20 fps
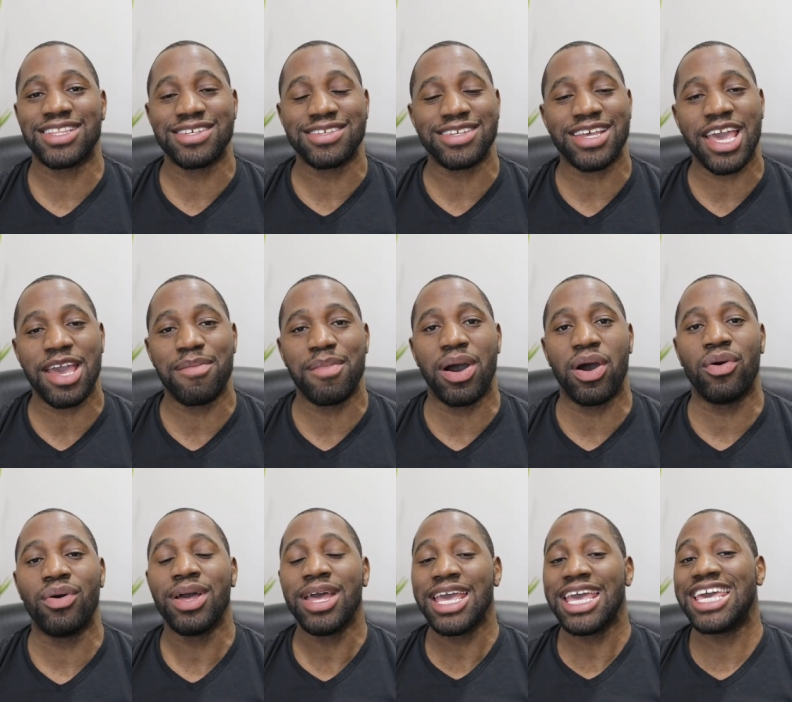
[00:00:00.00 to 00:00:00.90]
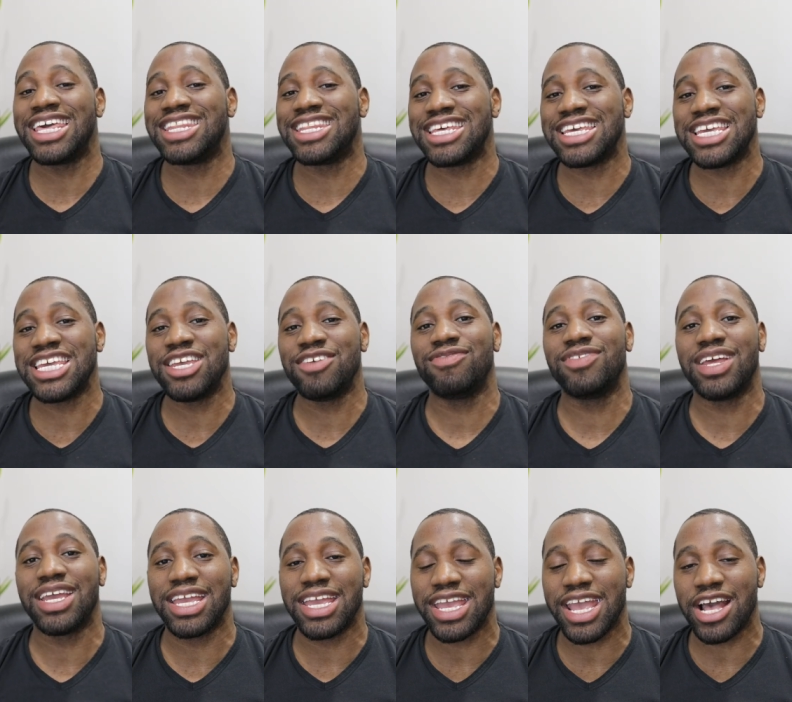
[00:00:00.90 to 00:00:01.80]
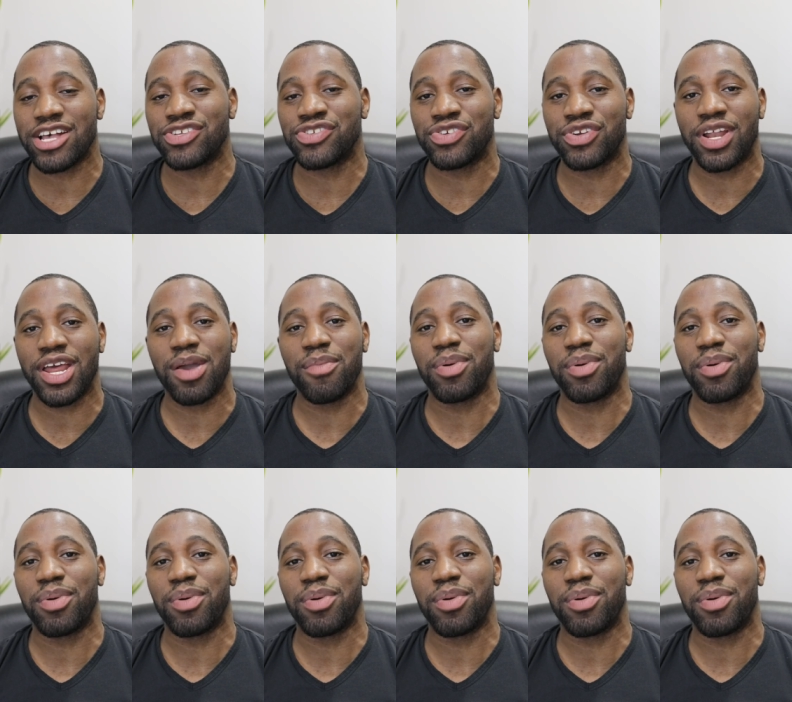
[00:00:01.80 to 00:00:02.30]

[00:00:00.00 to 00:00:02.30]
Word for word: This came out in the evening yesterday,